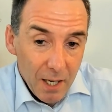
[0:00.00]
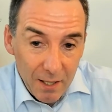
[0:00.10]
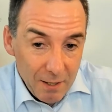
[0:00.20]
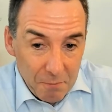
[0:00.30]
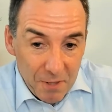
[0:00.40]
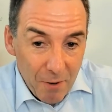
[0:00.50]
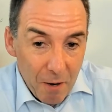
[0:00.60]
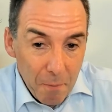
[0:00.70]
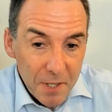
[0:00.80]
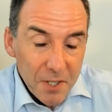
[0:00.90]
there are
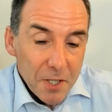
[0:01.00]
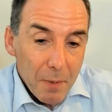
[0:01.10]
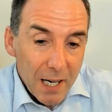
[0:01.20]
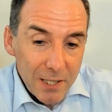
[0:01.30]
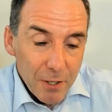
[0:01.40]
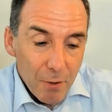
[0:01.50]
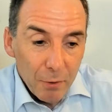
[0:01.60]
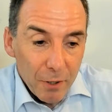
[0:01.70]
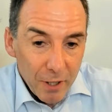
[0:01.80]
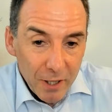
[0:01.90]
business models around
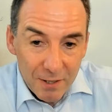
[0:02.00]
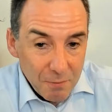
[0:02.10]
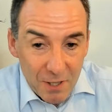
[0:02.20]
it, right?